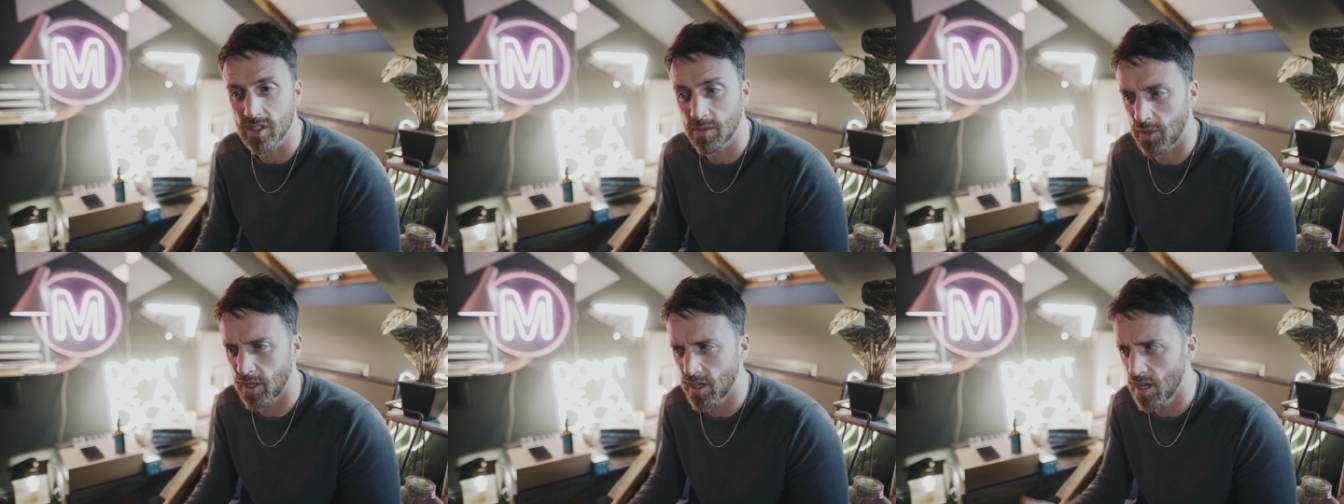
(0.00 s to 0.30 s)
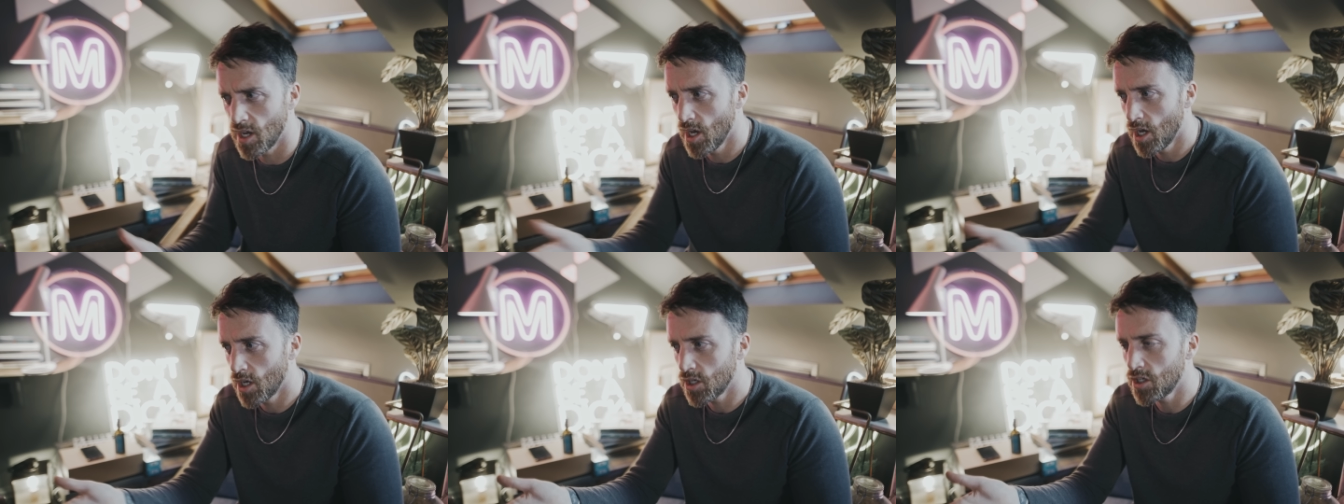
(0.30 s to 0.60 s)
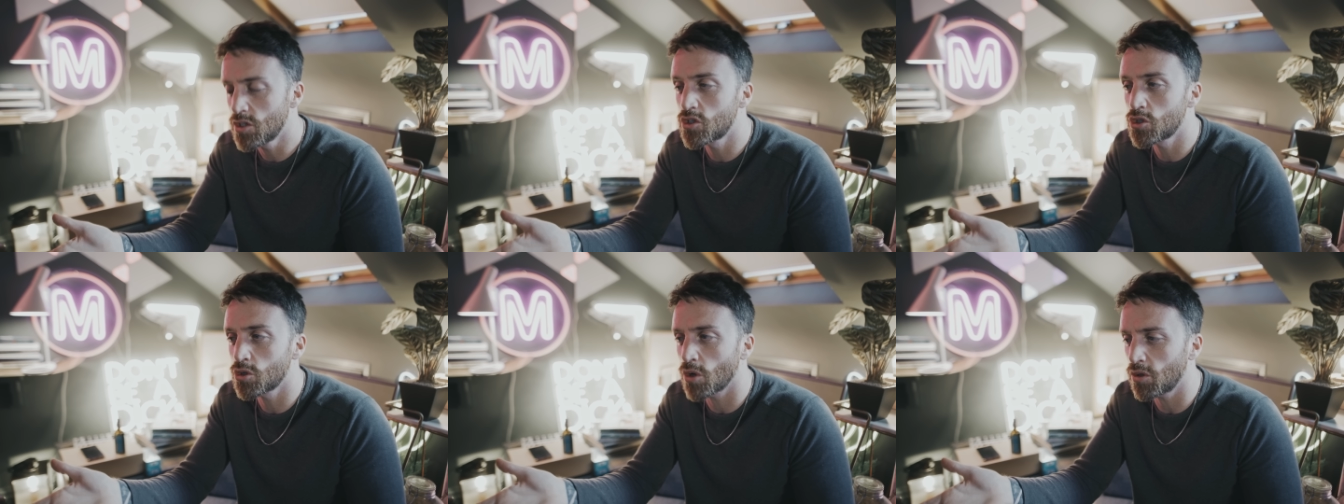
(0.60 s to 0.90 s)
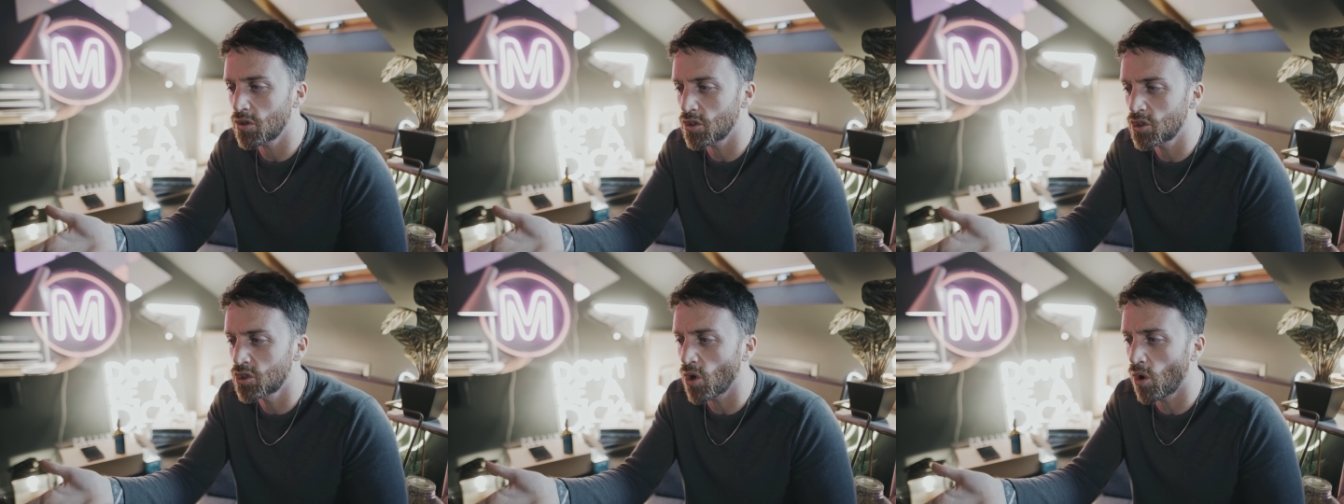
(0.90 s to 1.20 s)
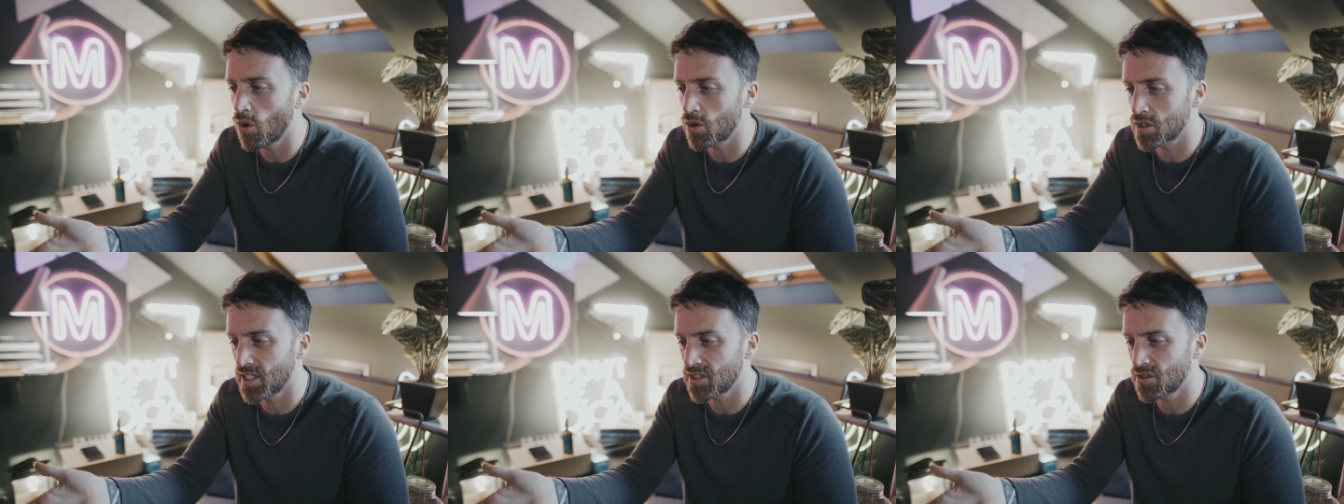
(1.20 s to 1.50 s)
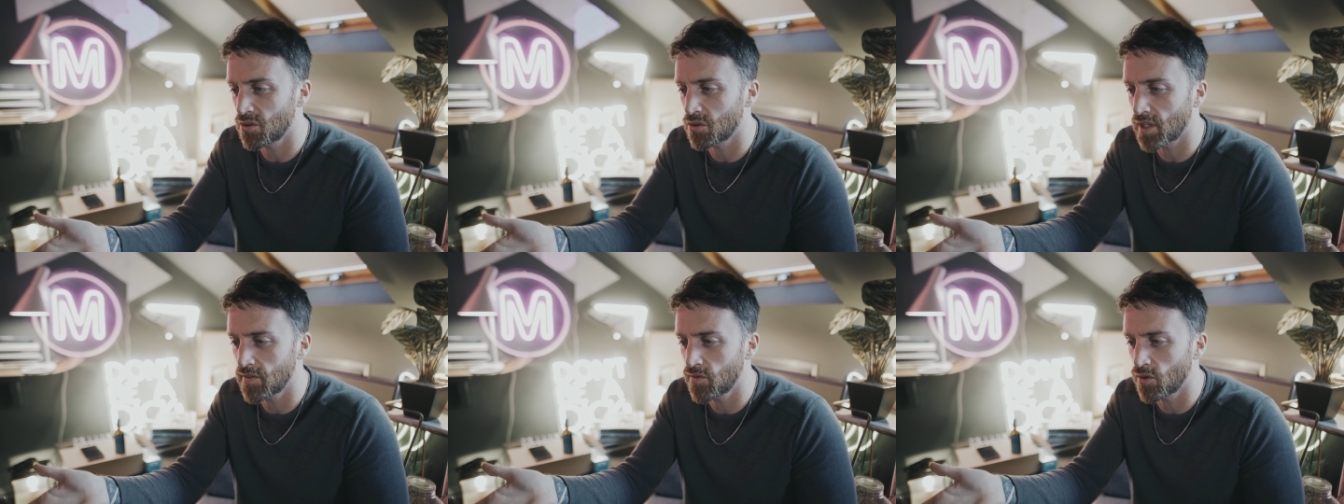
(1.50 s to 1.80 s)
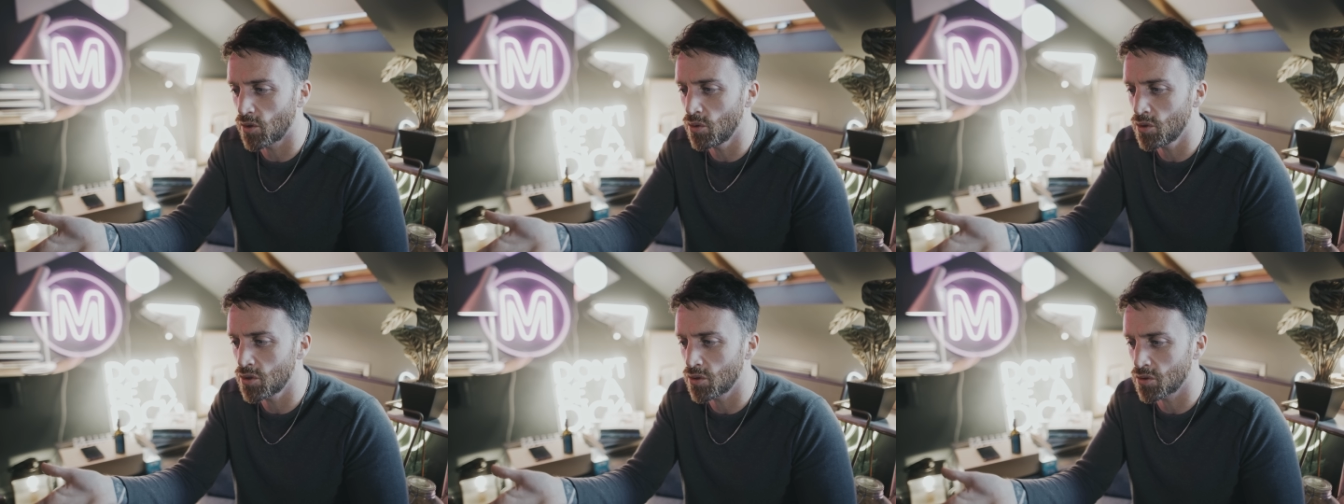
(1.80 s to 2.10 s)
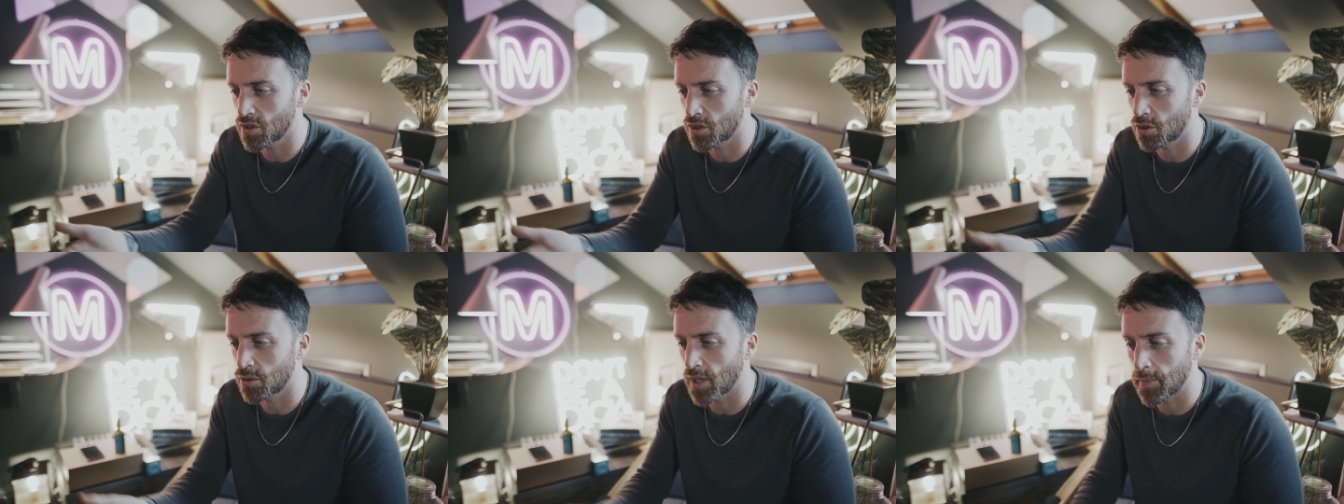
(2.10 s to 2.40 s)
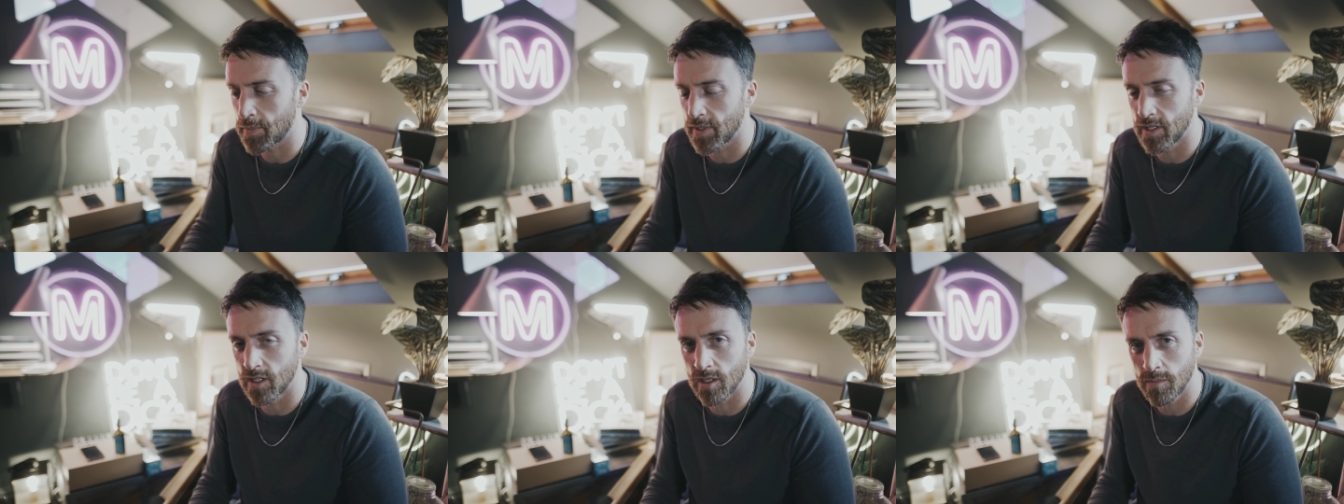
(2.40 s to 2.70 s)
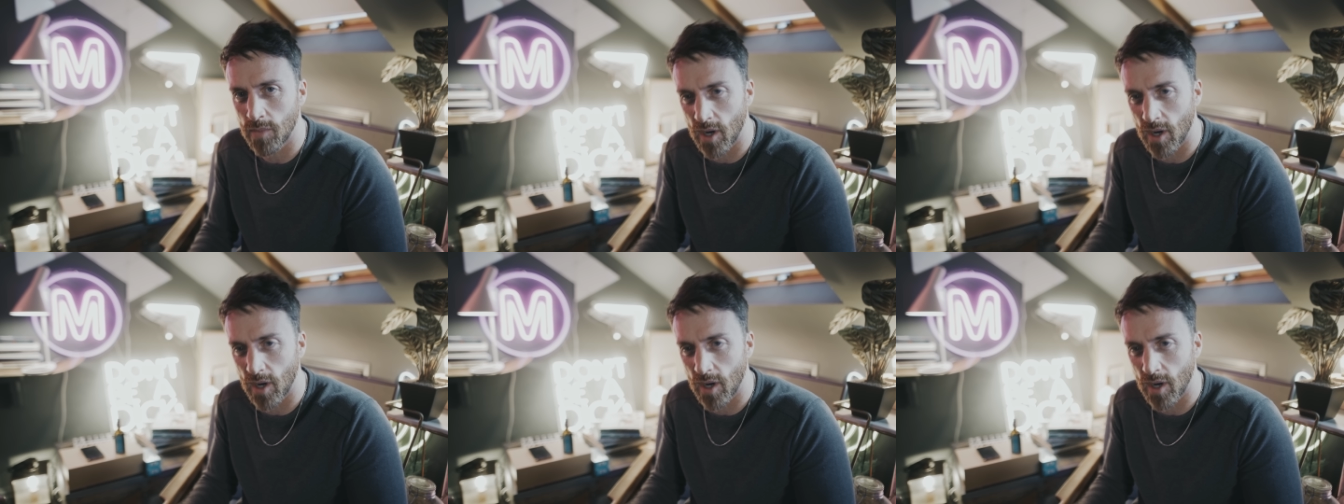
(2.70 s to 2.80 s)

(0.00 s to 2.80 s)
I'm like, you'd stroke the dogs, and they've got they've got all sorts of crap in them.